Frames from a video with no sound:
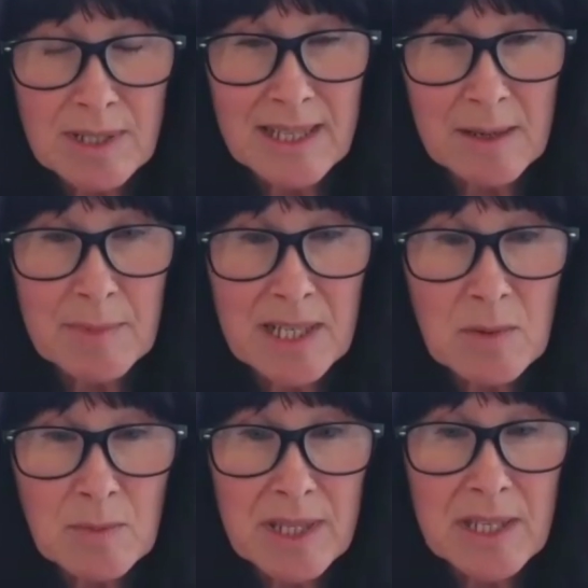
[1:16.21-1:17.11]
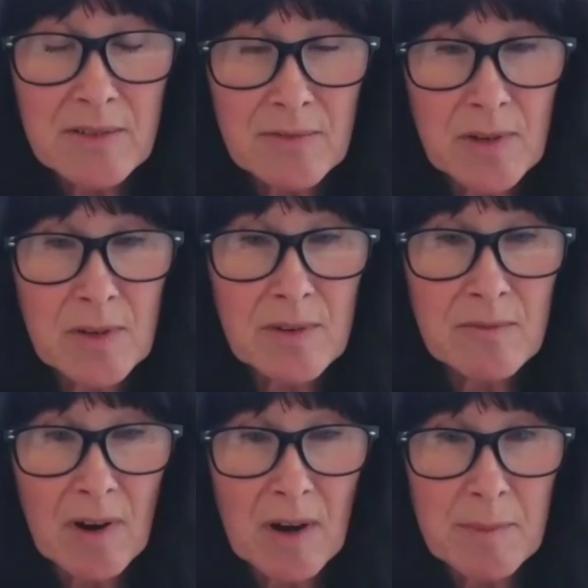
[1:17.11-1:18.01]
contamination within the food
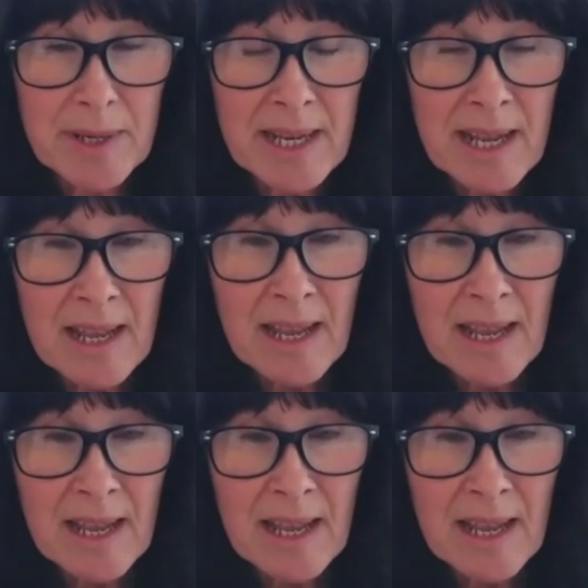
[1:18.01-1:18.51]
environment.